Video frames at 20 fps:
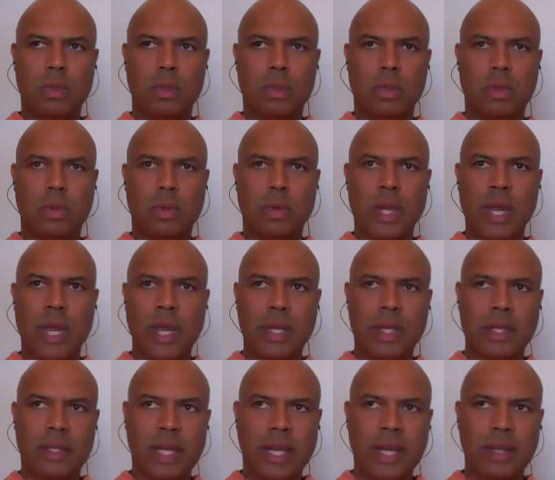
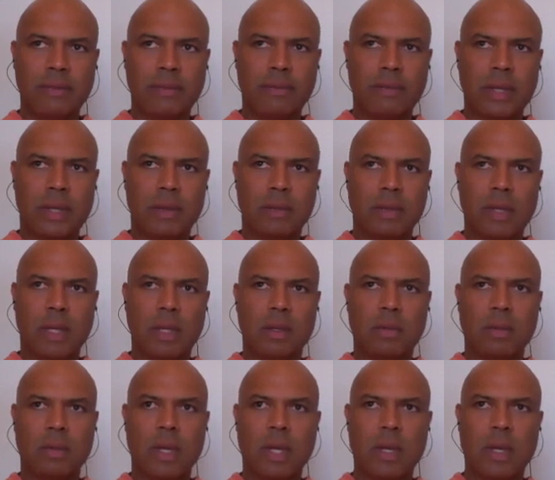creating life
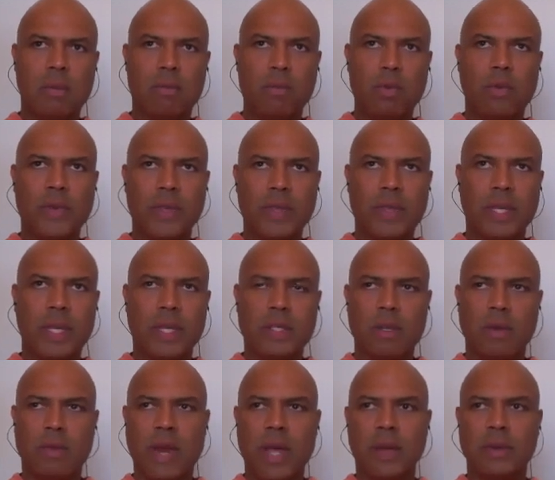and moving things
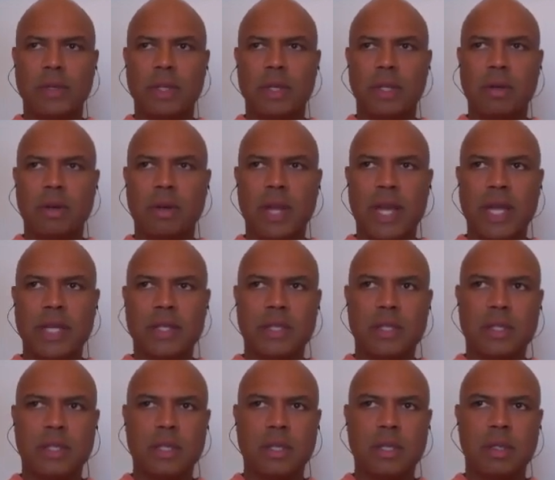around in their
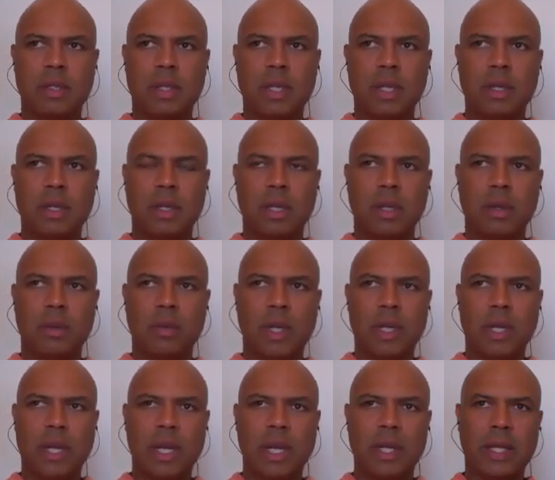nests and
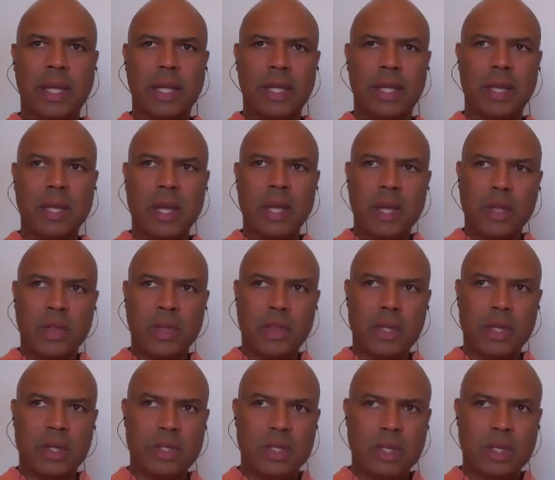whatnot, like
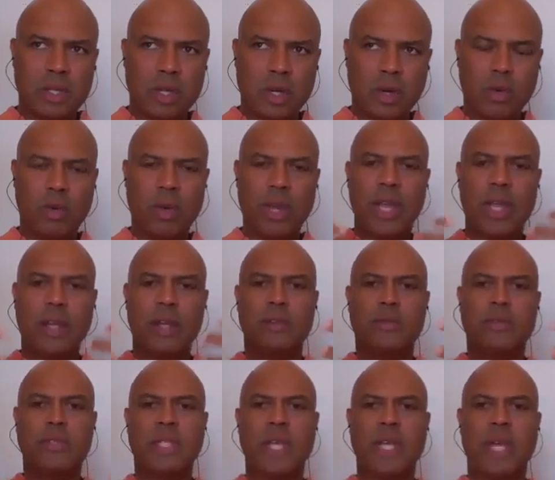there's this
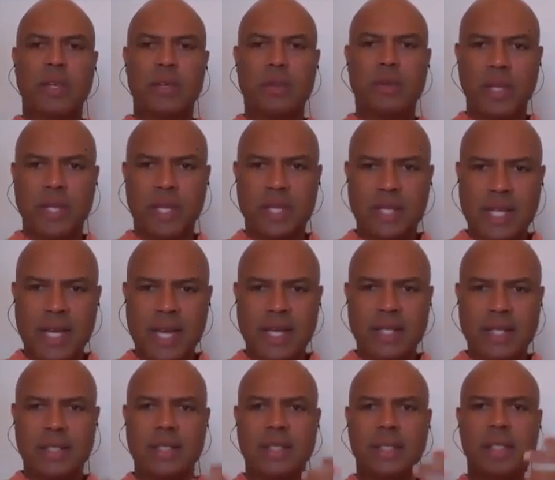creative cycle that is
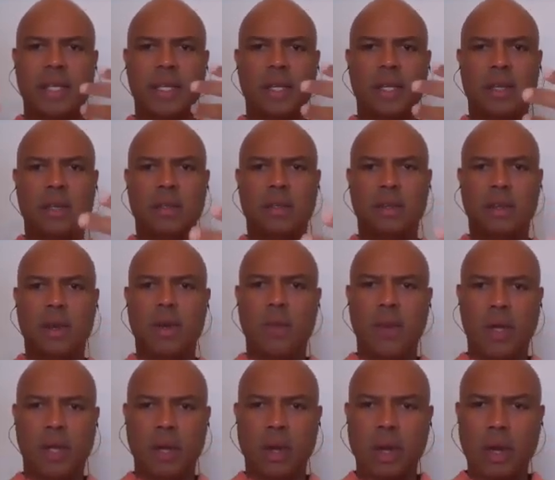constantly
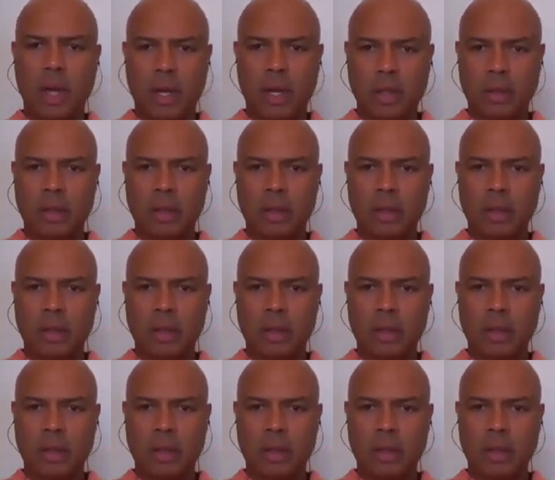going on.